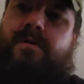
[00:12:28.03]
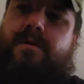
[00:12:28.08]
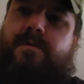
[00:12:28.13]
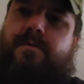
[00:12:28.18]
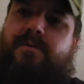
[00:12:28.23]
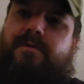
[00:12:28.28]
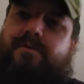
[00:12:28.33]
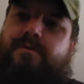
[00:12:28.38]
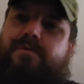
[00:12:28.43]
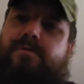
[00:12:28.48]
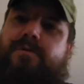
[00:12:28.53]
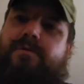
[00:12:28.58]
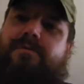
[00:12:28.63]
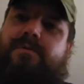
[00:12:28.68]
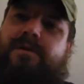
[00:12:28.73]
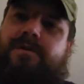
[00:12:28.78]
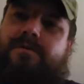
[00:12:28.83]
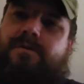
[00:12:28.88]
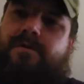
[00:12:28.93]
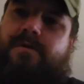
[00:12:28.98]
was $200
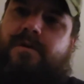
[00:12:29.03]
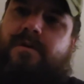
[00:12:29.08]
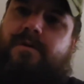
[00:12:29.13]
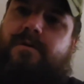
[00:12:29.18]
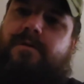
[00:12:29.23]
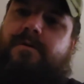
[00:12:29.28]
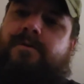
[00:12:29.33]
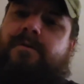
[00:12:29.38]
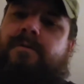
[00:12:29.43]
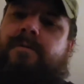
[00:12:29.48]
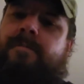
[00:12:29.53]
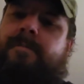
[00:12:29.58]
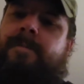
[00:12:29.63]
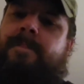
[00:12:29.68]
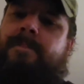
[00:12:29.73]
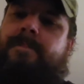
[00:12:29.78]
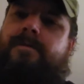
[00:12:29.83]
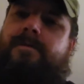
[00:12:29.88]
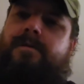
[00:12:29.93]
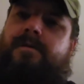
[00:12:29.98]
to
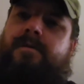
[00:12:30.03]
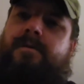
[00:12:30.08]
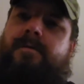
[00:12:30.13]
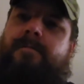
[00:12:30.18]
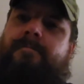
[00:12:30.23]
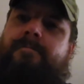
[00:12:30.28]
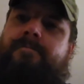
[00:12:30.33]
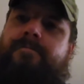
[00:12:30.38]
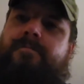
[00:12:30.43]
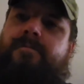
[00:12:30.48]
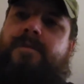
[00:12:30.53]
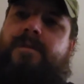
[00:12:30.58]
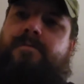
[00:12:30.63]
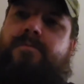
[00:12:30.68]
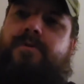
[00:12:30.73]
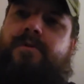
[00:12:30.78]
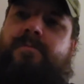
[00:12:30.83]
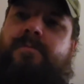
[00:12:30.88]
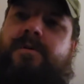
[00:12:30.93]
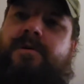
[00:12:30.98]
$300
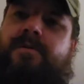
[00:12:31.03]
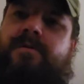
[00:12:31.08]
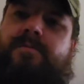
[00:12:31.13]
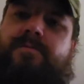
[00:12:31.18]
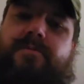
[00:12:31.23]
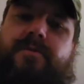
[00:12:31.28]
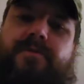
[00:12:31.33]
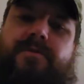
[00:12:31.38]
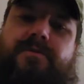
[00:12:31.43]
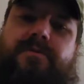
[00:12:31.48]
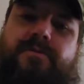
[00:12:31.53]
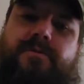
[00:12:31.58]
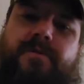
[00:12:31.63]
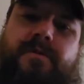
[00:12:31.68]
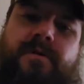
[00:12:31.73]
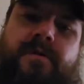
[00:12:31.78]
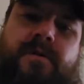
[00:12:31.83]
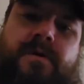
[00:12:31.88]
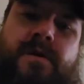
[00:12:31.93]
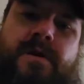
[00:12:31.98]
per month per
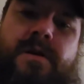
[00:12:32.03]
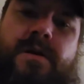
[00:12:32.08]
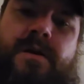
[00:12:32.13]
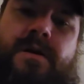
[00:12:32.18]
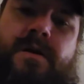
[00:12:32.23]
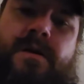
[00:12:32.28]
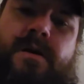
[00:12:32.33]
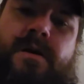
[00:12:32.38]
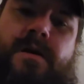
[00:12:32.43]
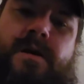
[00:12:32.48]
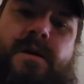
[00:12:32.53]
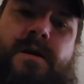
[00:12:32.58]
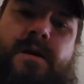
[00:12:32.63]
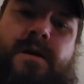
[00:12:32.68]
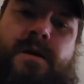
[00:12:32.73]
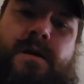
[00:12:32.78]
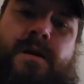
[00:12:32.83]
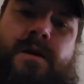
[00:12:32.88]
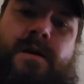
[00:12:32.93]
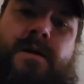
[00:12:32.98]
store.
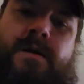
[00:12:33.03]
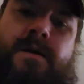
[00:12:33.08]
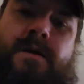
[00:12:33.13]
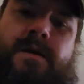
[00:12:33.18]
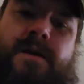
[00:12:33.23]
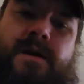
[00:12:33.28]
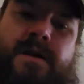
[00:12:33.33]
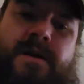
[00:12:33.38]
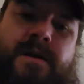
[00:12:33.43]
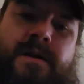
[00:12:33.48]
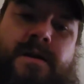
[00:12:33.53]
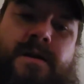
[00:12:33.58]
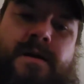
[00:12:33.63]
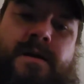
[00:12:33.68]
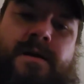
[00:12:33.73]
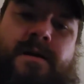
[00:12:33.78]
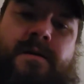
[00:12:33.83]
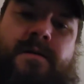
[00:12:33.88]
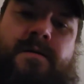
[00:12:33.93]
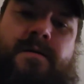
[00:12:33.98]
And
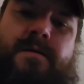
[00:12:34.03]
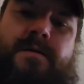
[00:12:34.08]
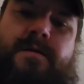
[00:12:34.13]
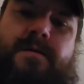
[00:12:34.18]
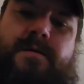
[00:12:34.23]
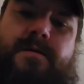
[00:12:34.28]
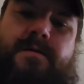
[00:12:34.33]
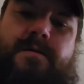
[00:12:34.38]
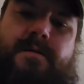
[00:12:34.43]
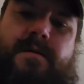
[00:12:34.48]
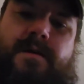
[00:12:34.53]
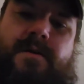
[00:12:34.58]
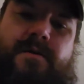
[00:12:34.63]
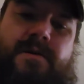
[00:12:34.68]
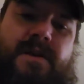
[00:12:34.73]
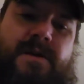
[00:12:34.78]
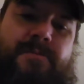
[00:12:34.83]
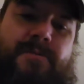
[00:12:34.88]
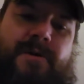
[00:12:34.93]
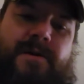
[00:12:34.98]

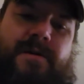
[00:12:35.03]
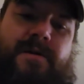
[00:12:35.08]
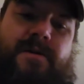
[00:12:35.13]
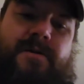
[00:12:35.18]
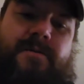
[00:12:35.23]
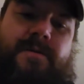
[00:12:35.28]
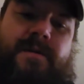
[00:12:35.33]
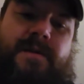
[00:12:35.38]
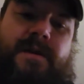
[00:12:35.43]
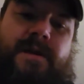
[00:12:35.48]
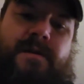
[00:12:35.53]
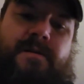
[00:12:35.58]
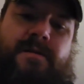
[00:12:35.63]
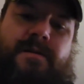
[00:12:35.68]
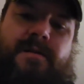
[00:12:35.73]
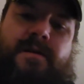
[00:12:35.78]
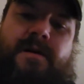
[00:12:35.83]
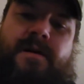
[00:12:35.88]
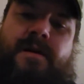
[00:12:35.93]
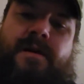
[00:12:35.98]
keep on going down the
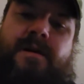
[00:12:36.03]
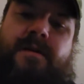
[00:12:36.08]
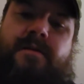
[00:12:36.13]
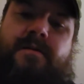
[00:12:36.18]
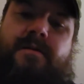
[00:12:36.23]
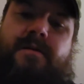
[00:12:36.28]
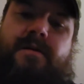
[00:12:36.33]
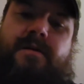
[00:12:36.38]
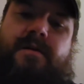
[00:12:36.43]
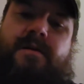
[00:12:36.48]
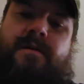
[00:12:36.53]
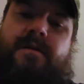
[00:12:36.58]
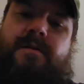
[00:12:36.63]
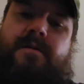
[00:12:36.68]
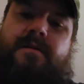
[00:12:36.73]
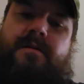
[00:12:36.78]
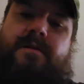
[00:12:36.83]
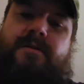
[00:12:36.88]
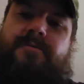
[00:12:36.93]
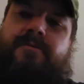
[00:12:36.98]
line,
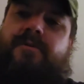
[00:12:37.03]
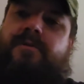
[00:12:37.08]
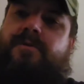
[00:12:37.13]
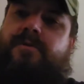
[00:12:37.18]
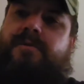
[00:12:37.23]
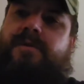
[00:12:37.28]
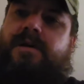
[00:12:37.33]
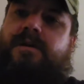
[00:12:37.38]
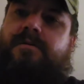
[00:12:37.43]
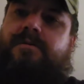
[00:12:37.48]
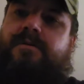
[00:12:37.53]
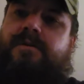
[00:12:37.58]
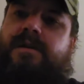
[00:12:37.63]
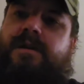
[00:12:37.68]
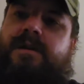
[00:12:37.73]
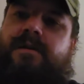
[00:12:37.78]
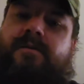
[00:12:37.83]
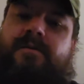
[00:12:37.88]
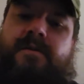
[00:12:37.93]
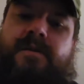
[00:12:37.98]
different hotel
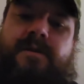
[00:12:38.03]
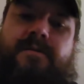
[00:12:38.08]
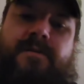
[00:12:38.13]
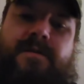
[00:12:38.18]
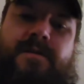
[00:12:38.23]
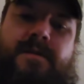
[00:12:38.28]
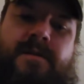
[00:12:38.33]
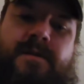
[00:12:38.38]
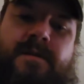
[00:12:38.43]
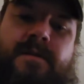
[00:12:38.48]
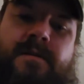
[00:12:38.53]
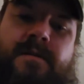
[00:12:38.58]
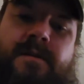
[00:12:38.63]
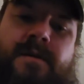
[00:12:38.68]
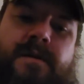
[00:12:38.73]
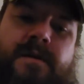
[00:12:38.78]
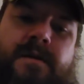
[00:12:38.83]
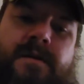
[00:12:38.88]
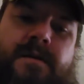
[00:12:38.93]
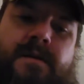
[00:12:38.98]
chains and everything.
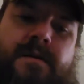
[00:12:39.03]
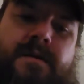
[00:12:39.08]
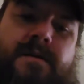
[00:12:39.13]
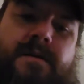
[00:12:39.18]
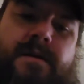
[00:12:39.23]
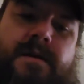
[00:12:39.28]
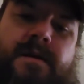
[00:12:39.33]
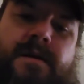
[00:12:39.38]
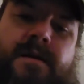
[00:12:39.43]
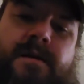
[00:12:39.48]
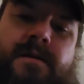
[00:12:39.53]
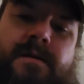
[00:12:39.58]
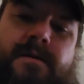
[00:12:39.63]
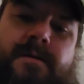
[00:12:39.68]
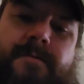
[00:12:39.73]
And